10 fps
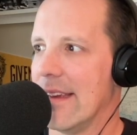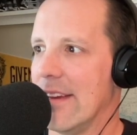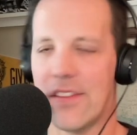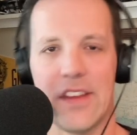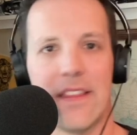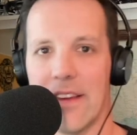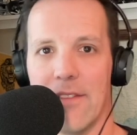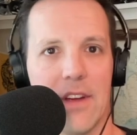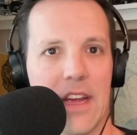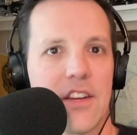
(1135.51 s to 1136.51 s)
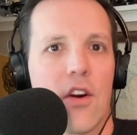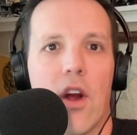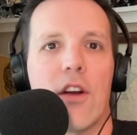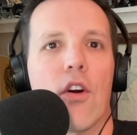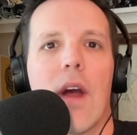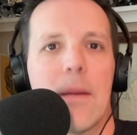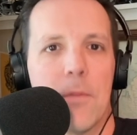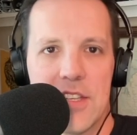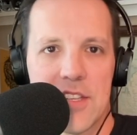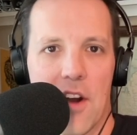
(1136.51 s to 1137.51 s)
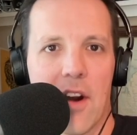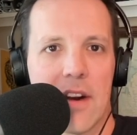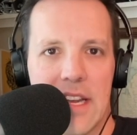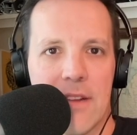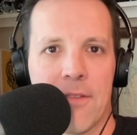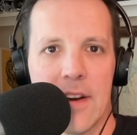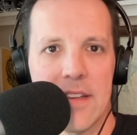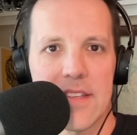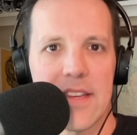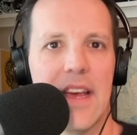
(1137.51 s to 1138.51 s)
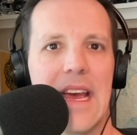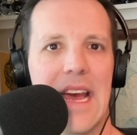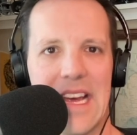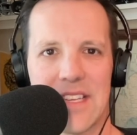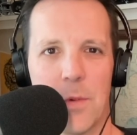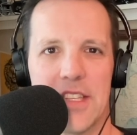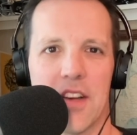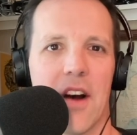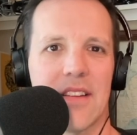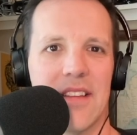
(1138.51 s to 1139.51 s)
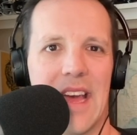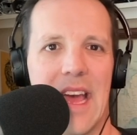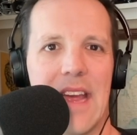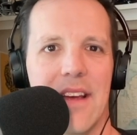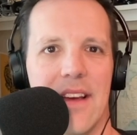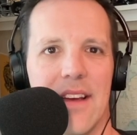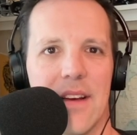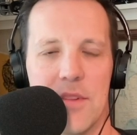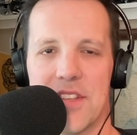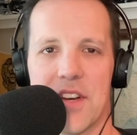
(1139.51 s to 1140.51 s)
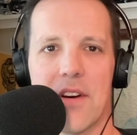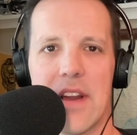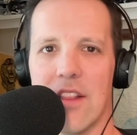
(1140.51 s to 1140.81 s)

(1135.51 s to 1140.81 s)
you see the incredibly stark difference. As we talk today, Missouri